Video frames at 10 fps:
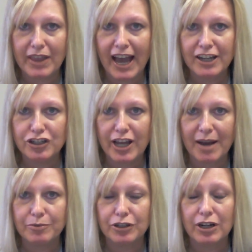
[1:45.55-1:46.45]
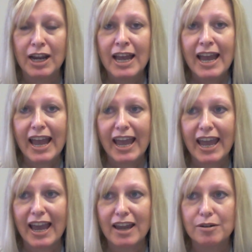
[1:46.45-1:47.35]
that chapter
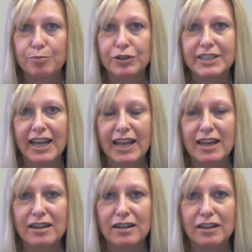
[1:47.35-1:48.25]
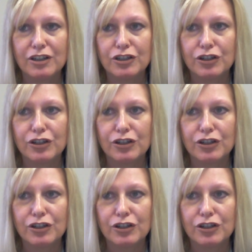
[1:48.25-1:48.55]
and pertain